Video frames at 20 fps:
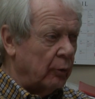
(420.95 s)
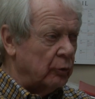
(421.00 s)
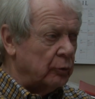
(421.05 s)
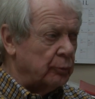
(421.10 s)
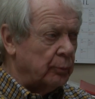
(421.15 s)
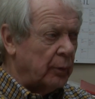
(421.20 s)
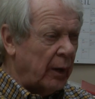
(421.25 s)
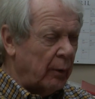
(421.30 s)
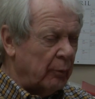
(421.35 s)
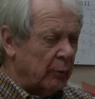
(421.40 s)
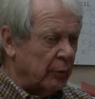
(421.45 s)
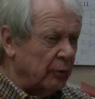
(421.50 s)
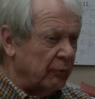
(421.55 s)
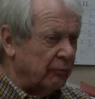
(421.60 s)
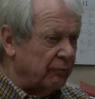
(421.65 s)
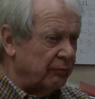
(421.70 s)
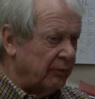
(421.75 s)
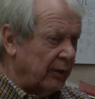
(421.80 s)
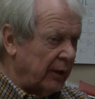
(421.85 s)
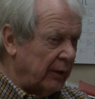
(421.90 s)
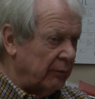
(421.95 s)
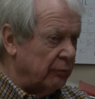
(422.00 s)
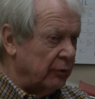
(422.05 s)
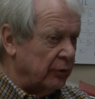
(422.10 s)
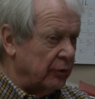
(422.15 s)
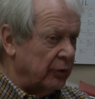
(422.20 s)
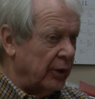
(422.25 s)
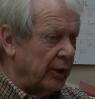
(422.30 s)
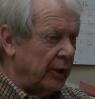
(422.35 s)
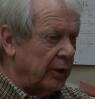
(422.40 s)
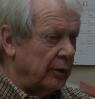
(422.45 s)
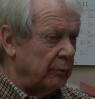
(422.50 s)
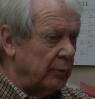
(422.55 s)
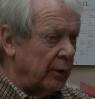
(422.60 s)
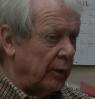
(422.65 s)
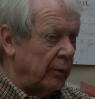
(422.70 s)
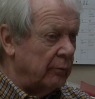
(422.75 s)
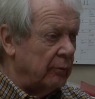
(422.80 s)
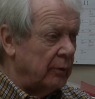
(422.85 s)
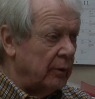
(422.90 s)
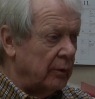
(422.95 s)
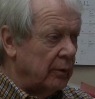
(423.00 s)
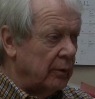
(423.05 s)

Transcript: was probably the favorite game. Now,